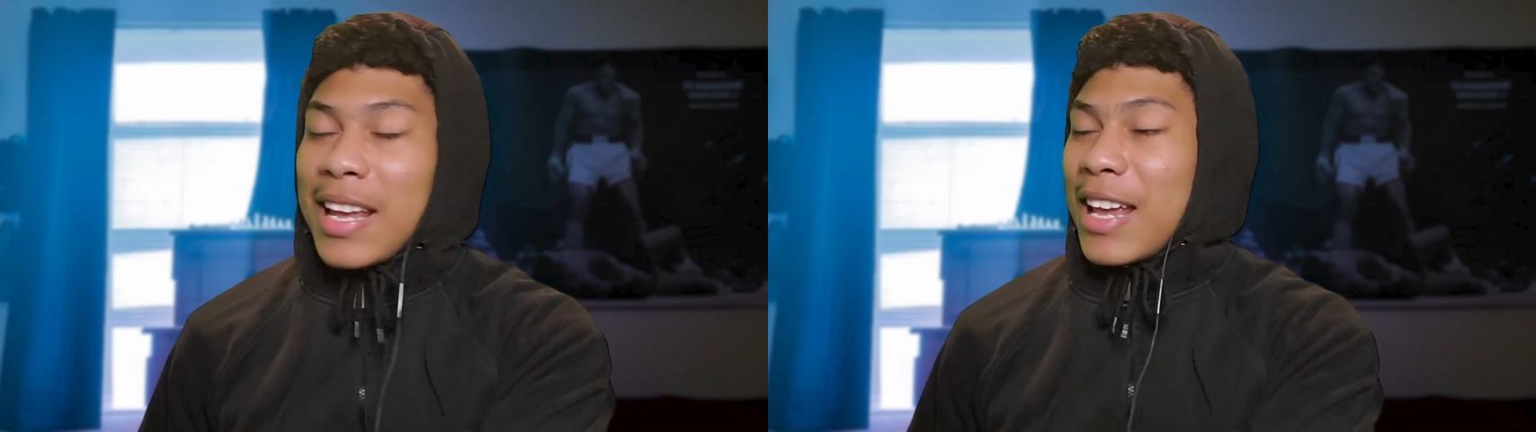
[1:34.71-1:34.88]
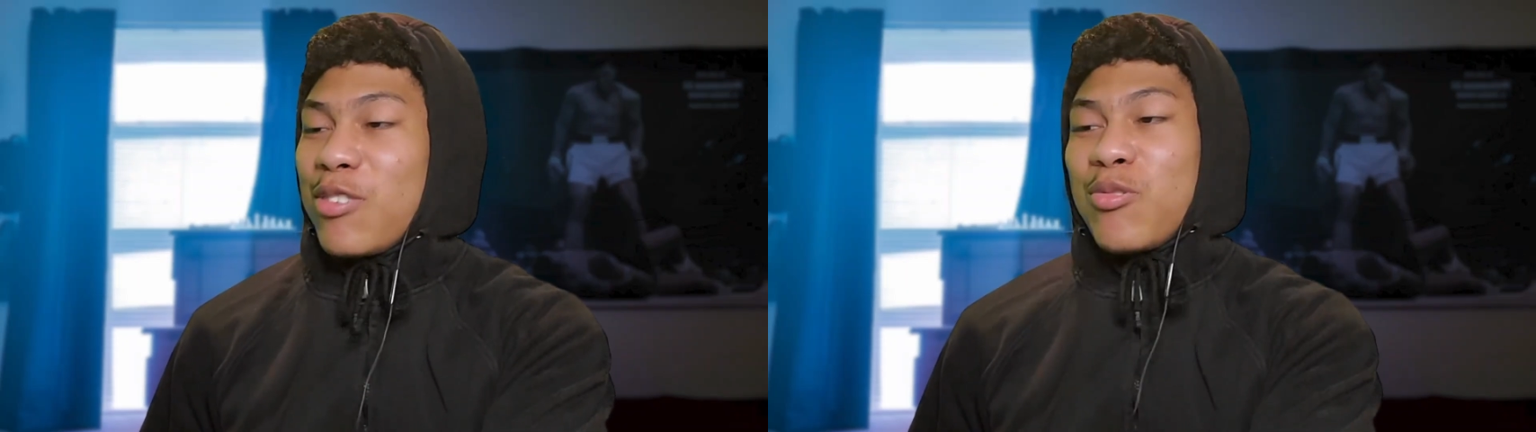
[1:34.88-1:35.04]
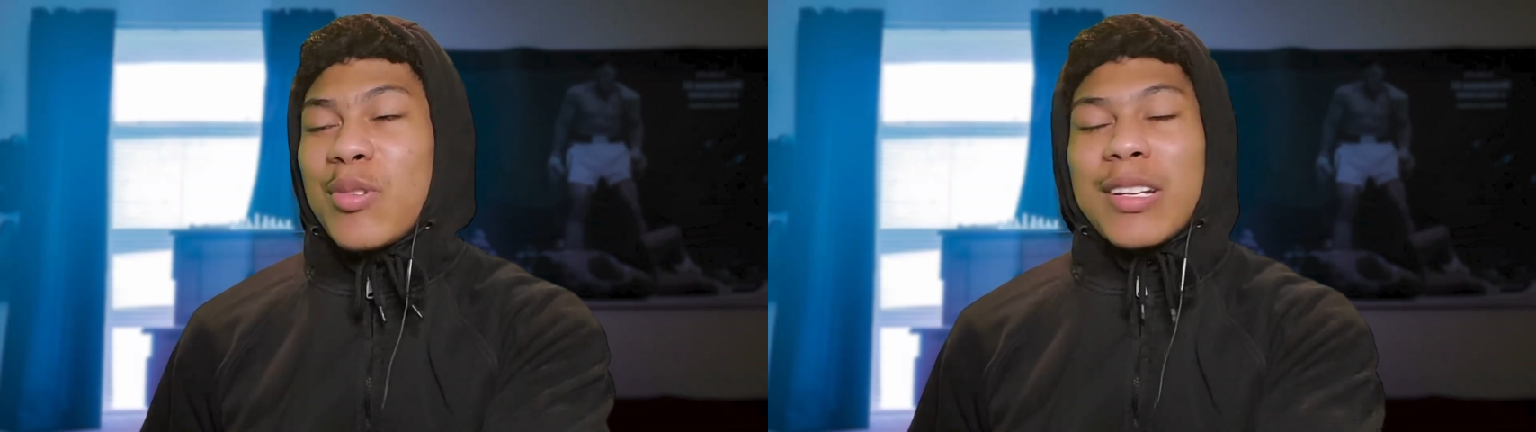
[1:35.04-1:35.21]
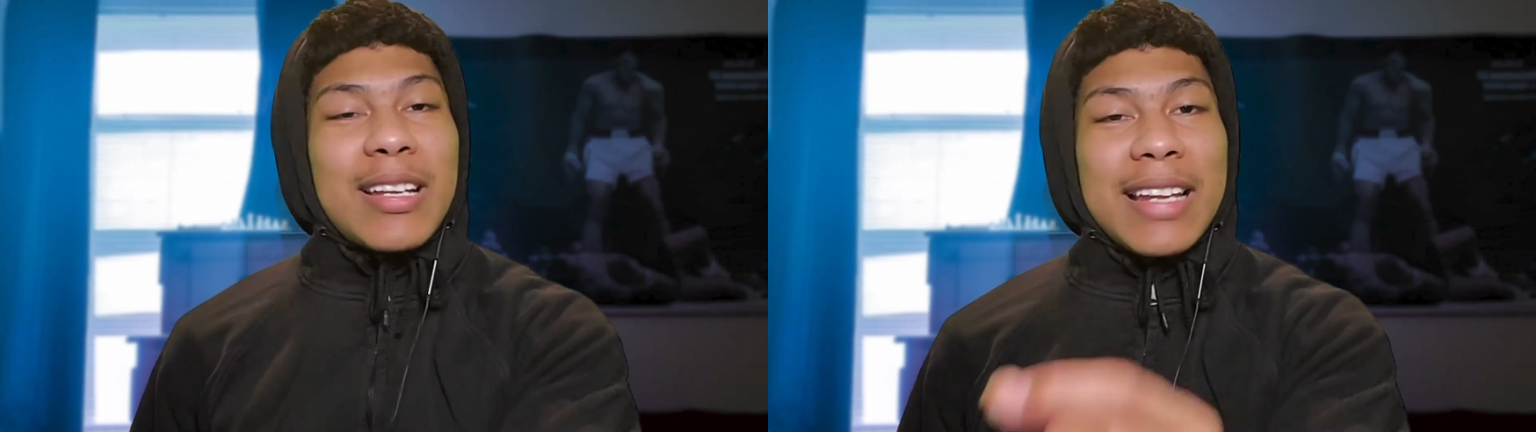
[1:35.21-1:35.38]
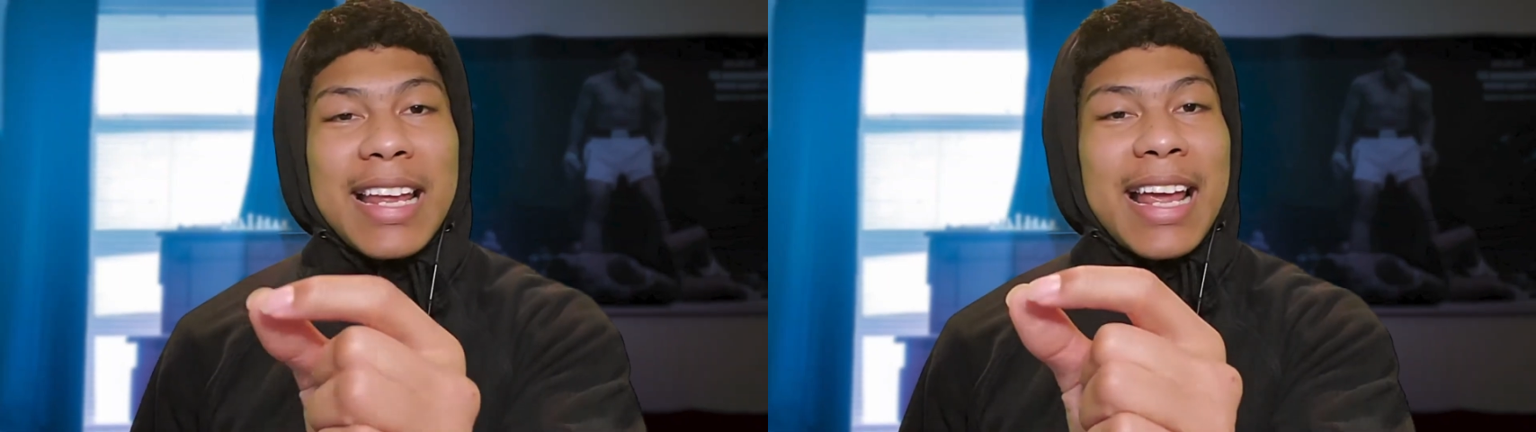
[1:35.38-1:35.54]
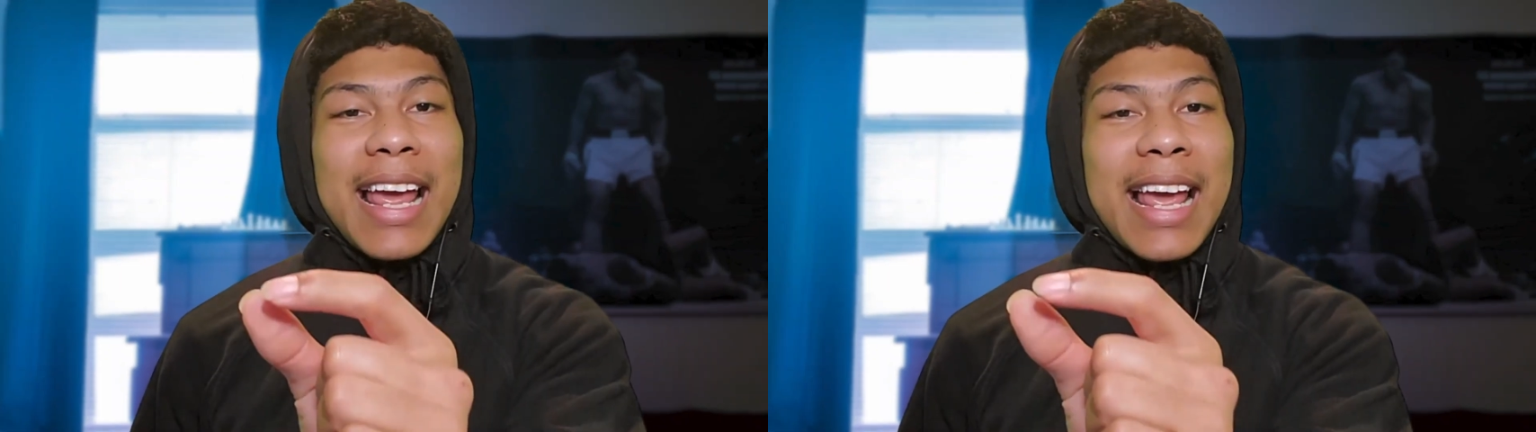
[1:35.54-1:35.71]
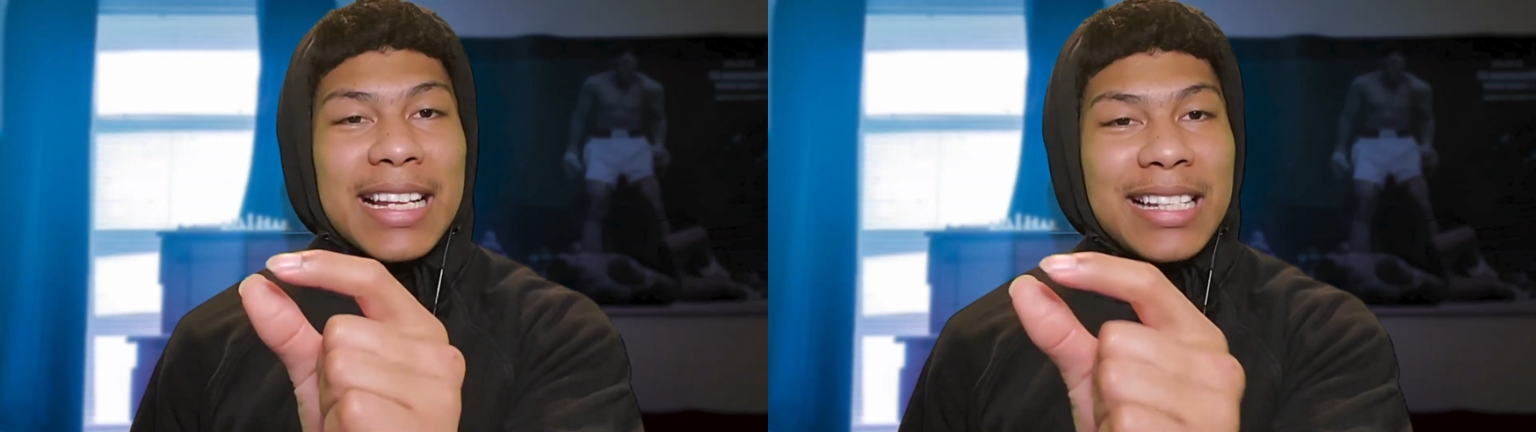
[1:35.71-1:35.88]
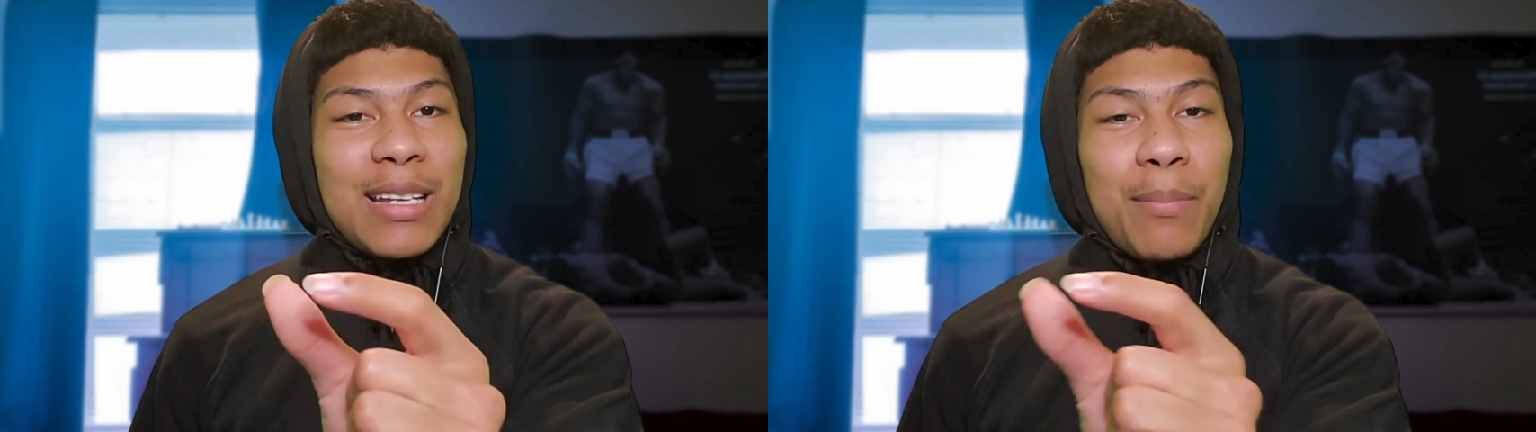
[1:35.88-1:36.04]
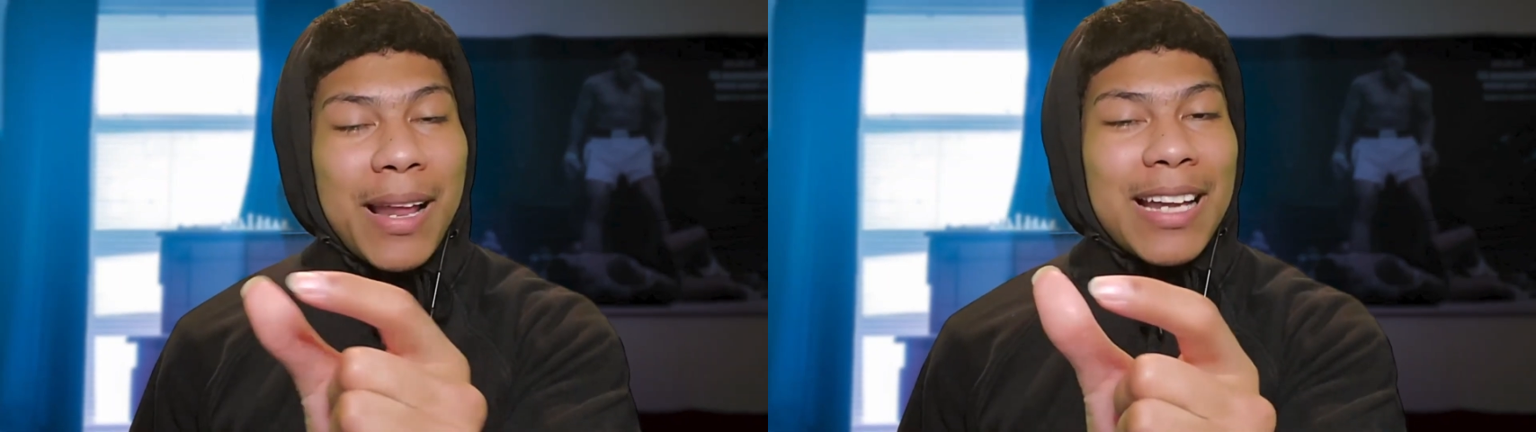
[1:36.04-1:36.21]
and it
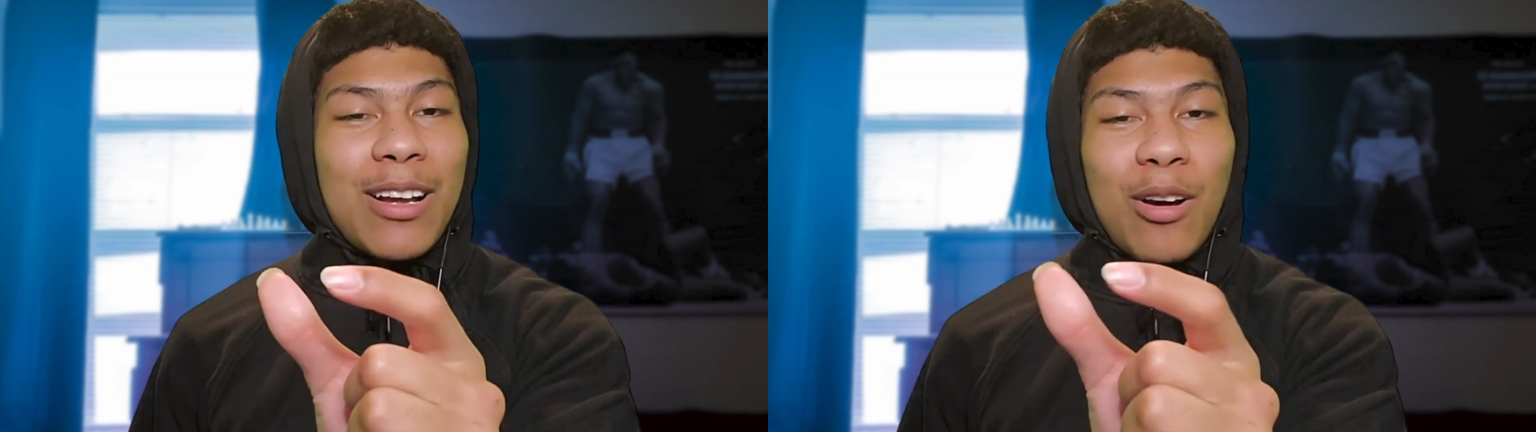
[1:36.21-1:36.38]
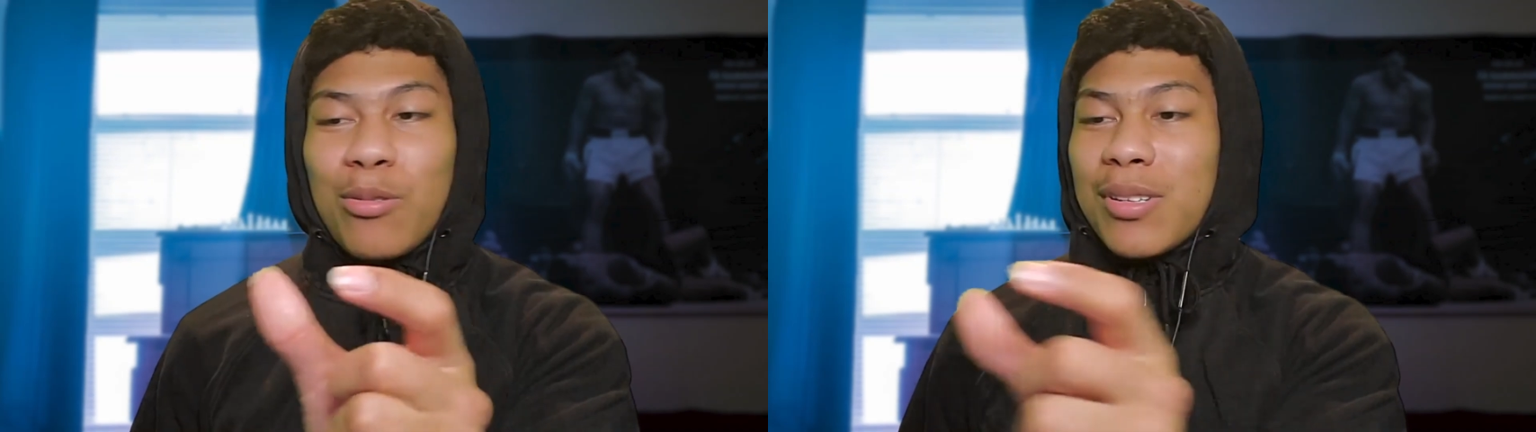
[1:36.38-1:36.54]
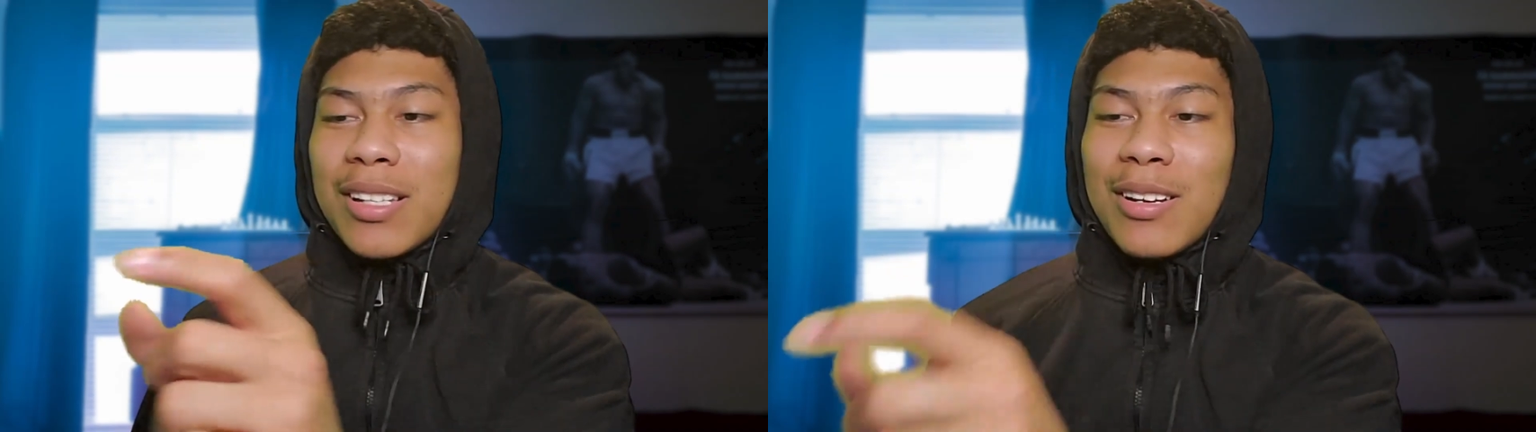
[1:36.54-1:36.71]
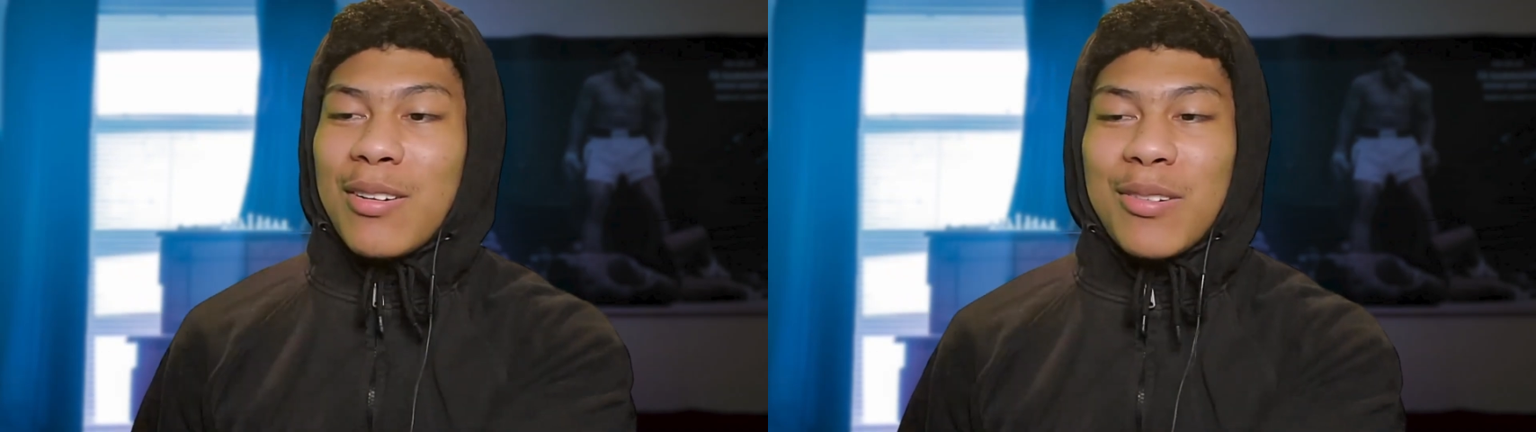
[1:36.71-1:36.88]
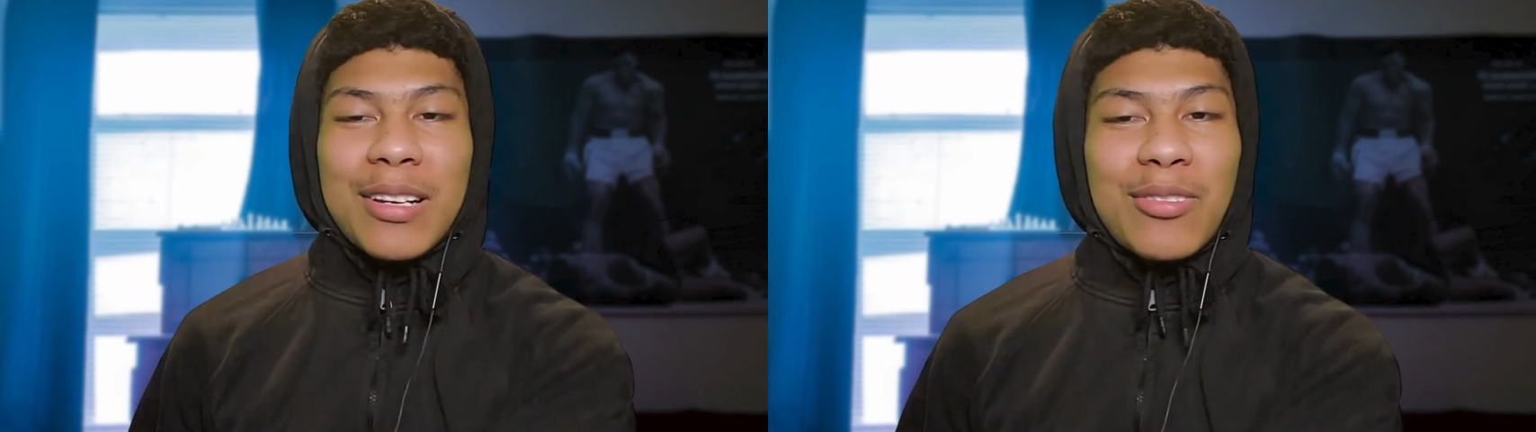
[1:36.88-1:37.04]
actually played the whole song.